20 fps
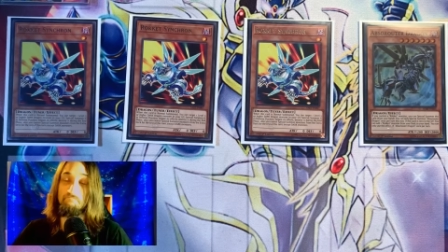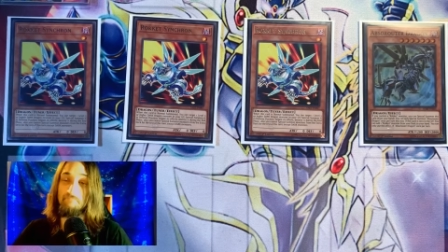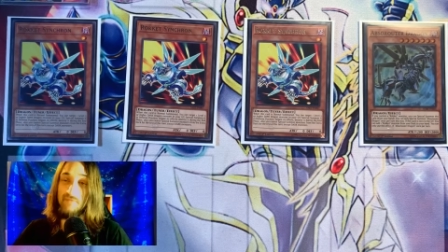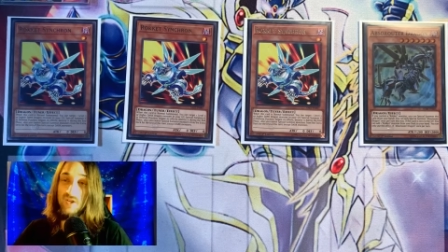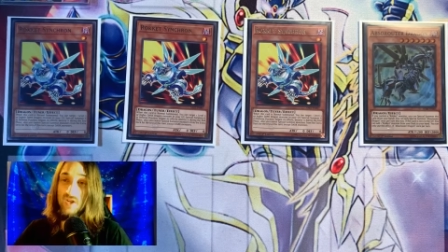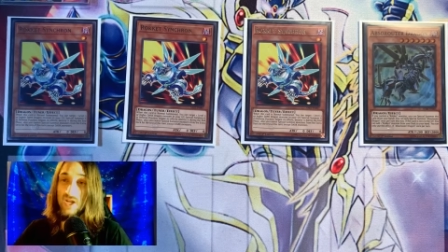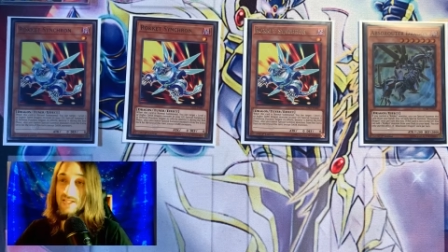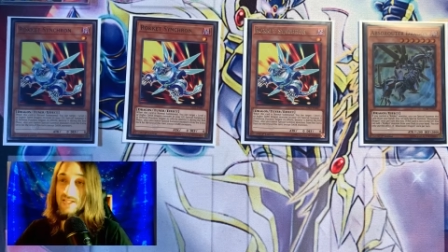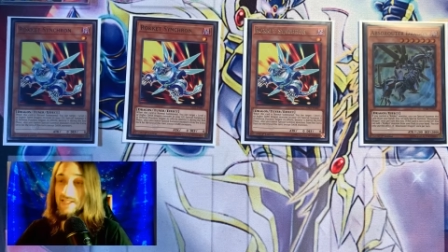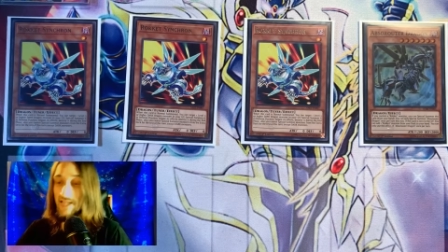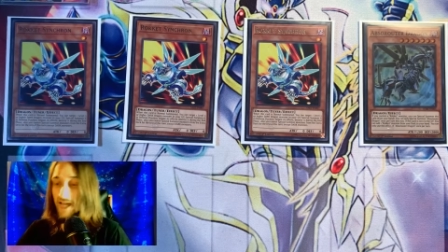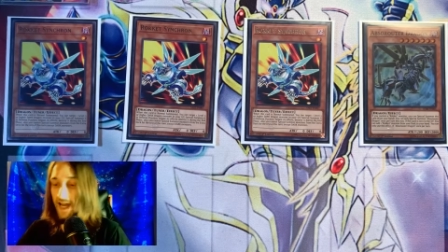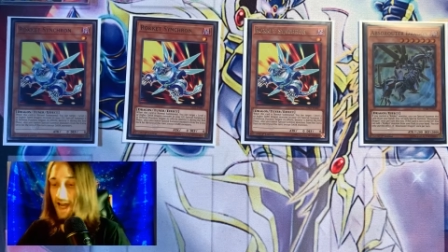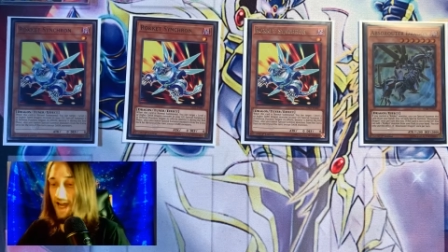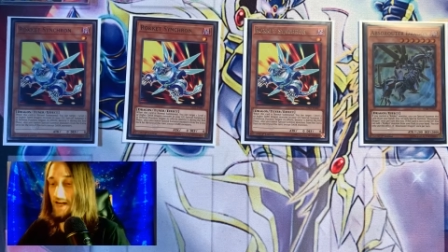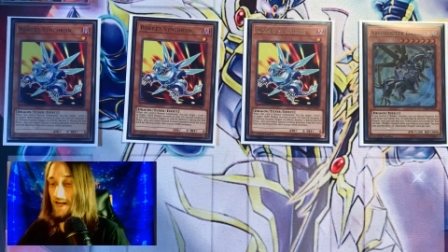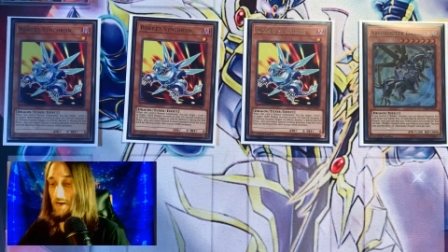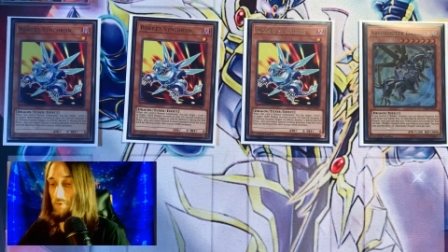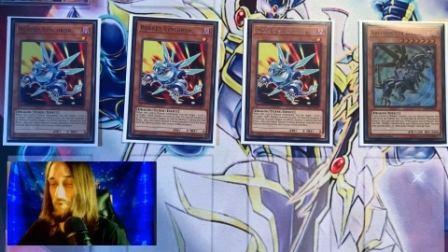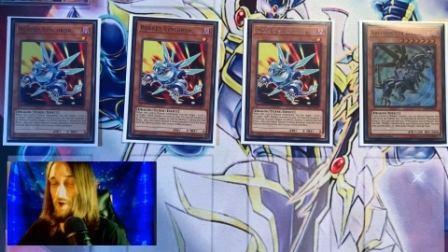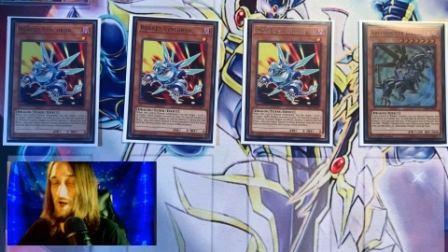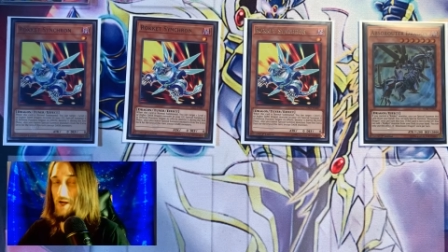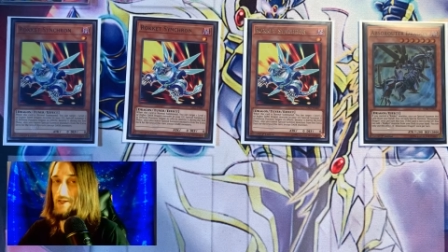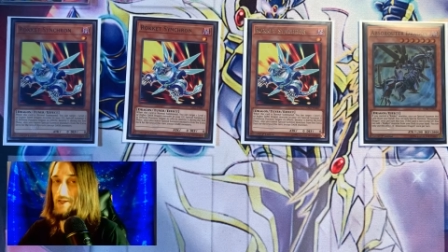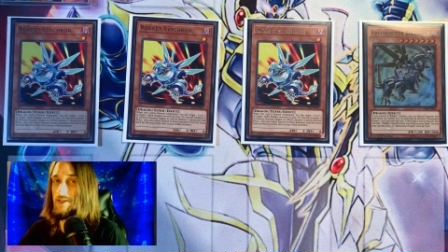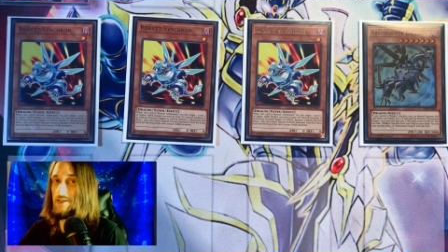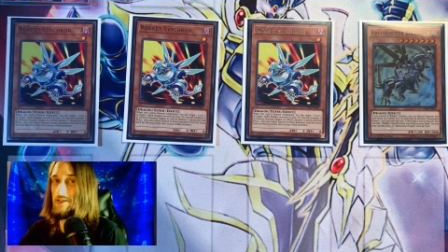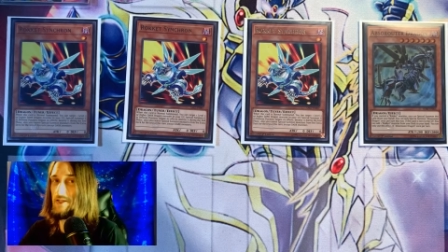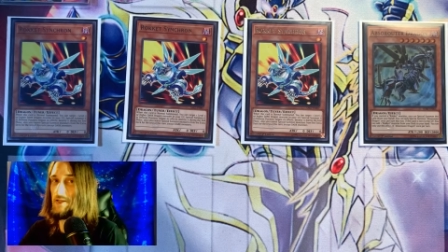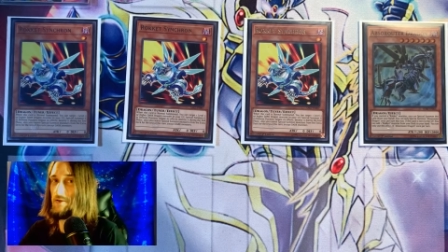you get to add a Rokket
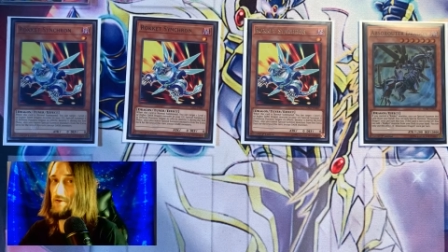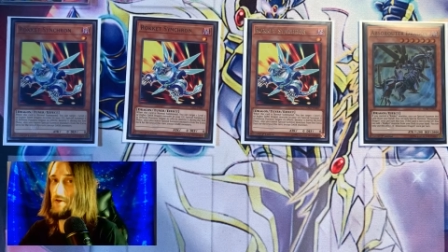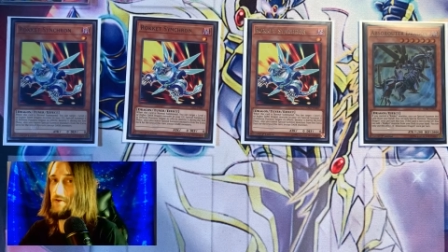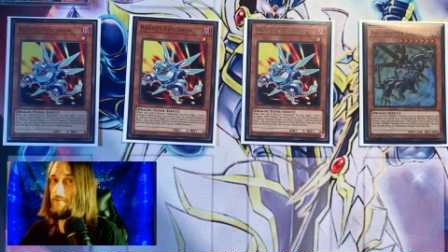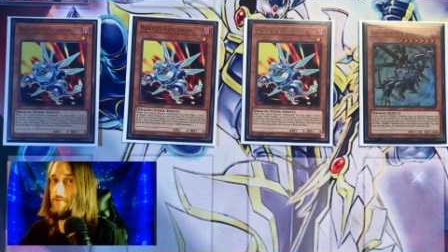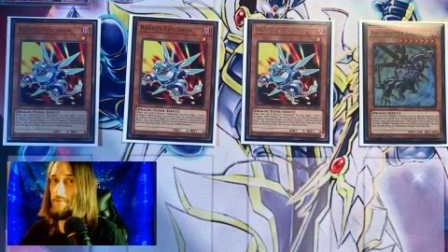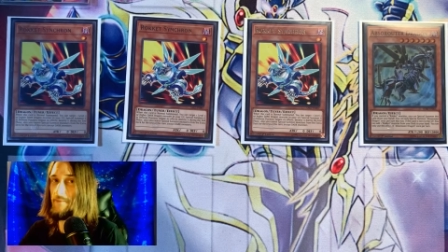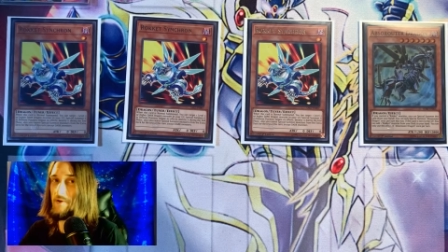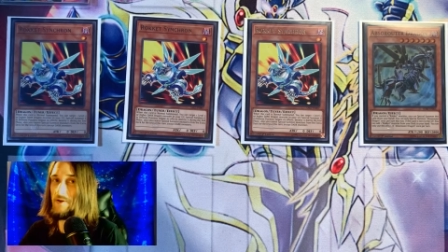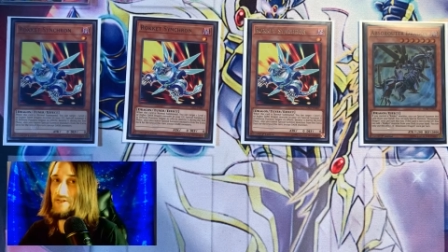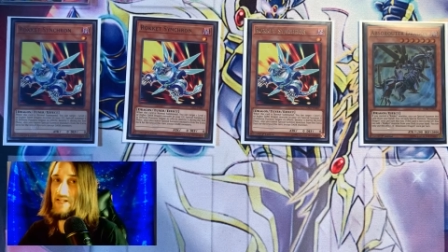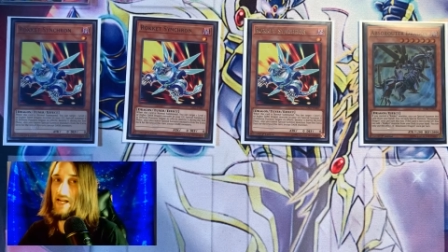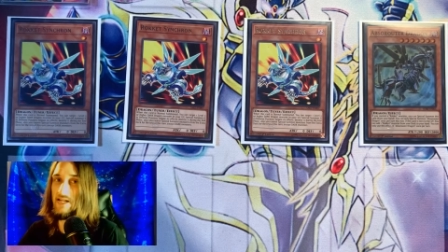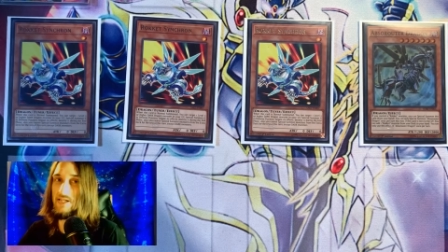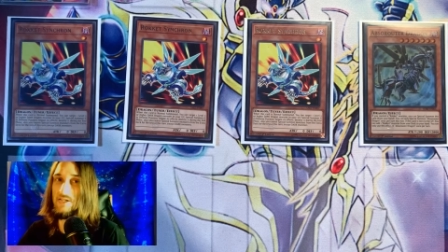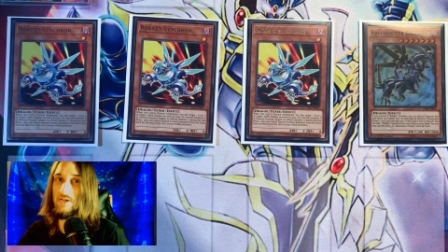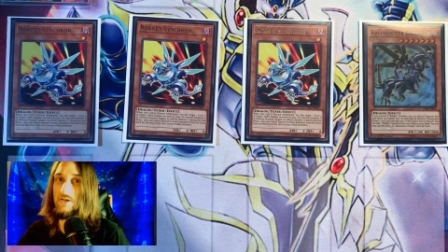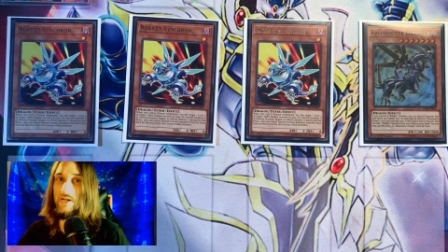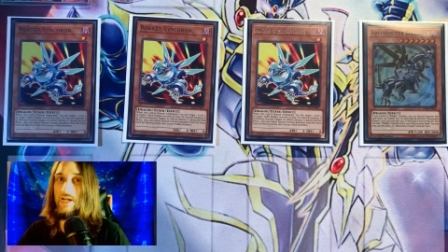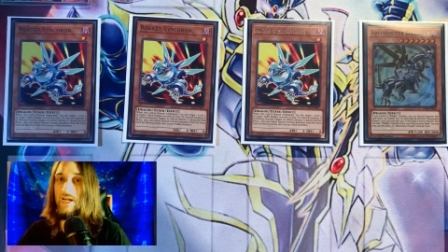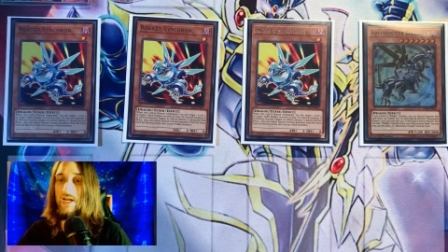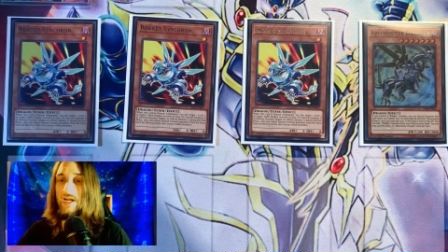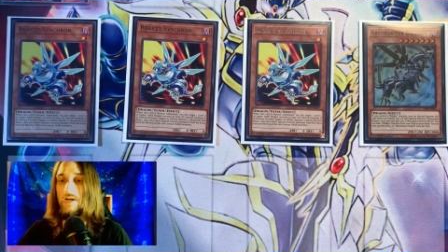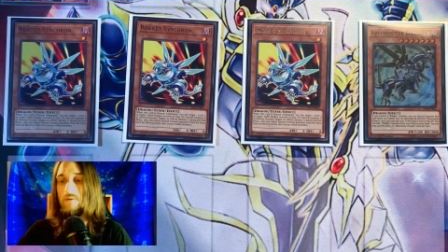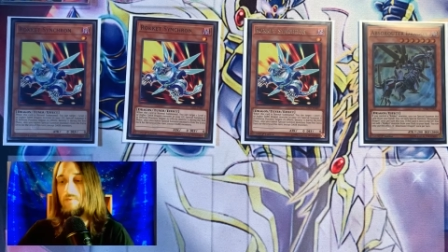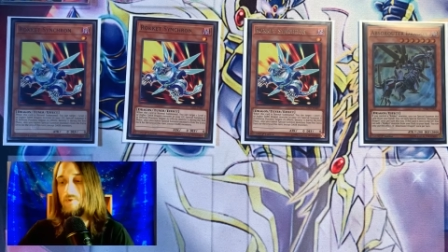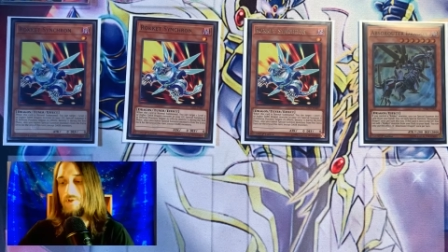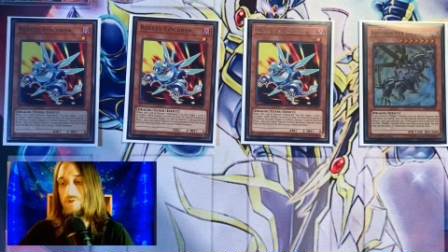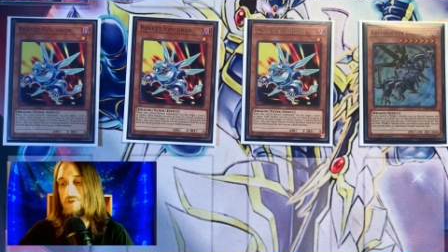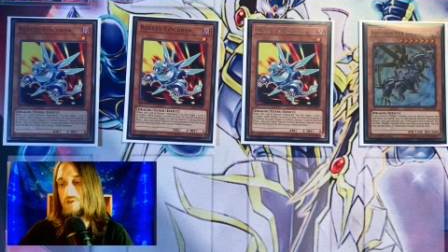Synchron from your deck to your hand,
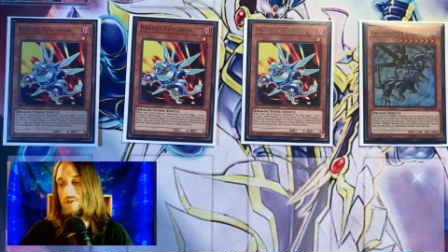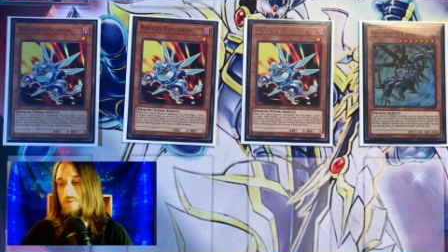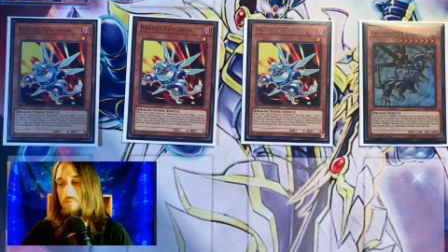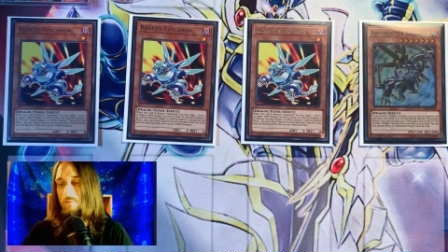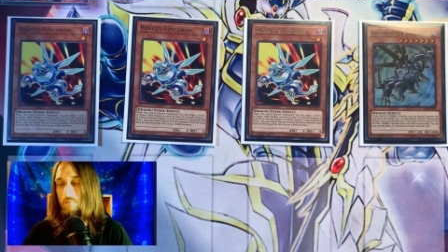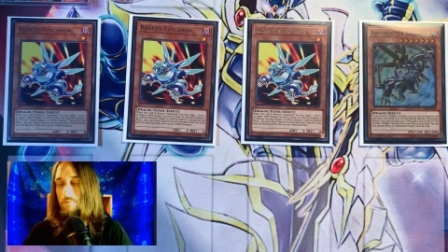which is